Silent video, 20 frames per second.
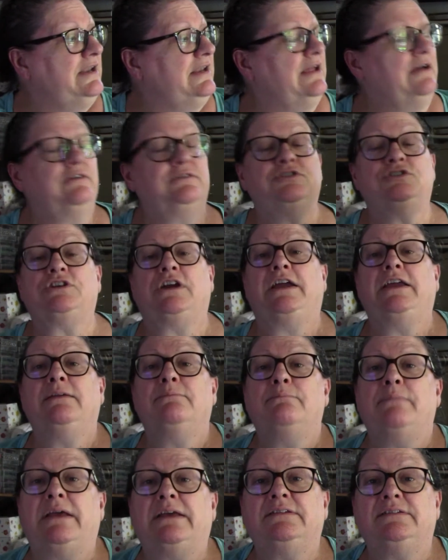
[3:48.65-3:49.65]
now a giant
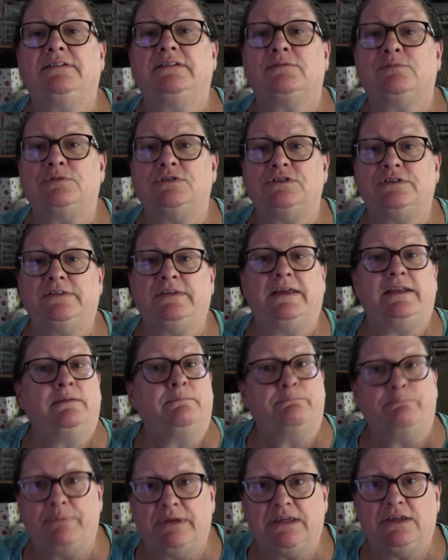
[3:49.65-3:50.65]
mess because we just had a
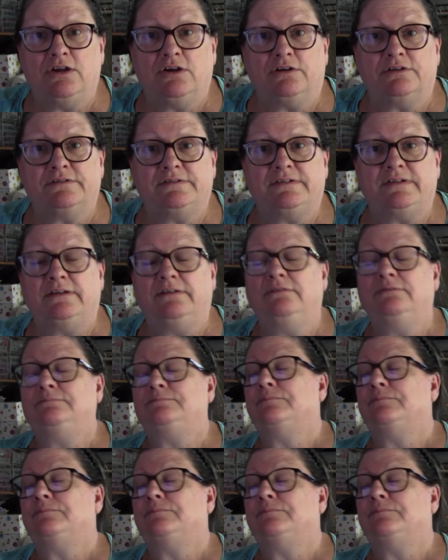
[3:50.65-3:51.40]
big yard sale.